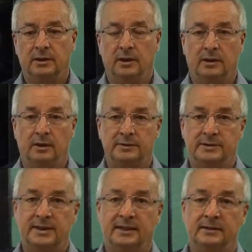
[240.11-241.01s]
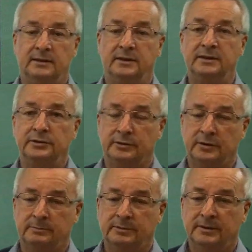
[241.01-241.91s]
are technically in
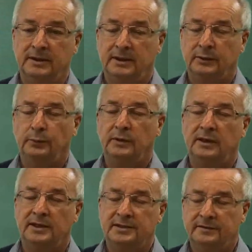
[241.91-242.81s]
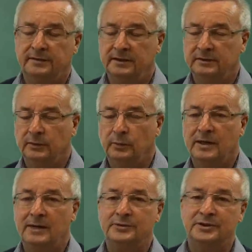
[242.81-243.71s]
Europe, we like to think that we're
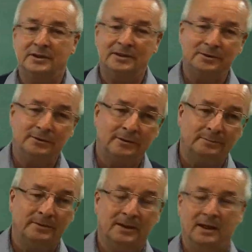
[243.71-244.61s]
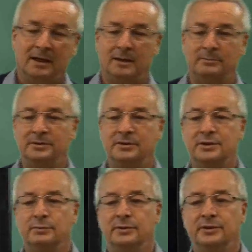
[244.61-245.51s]
outside Europe, and
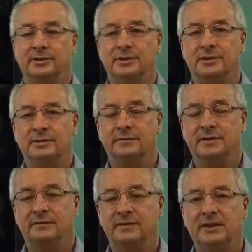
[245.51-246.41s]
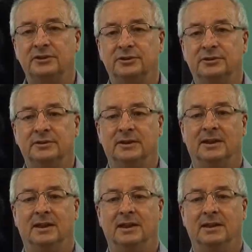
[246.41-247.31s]
because we're a conservative nation,
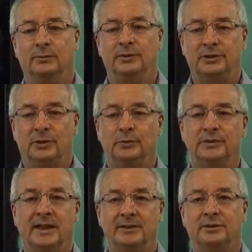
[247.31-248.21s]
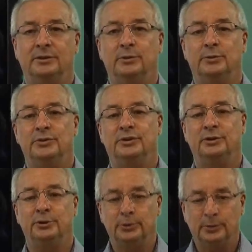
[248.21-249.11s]
we don't yet use the
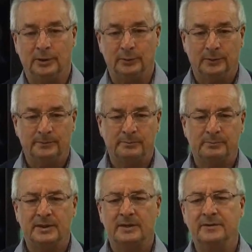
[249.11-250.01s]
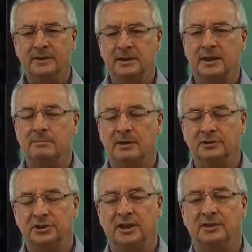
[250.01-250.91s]
euro. But I think that might
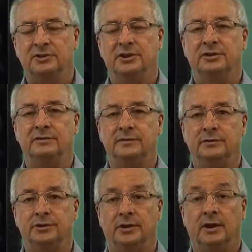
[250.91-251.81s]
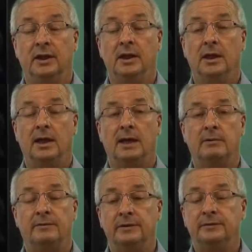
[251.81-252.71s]
change in the future.
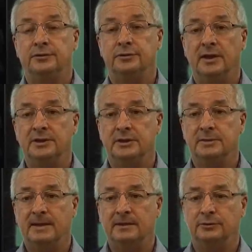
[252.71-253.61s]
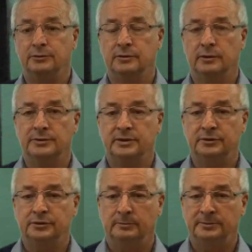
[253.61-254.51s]
However, if you try to spend euros in
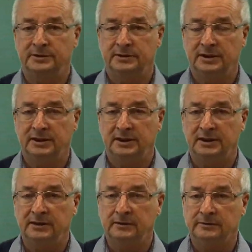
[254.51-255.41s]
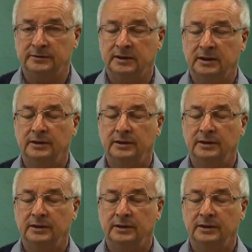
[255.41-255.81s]
shops in England,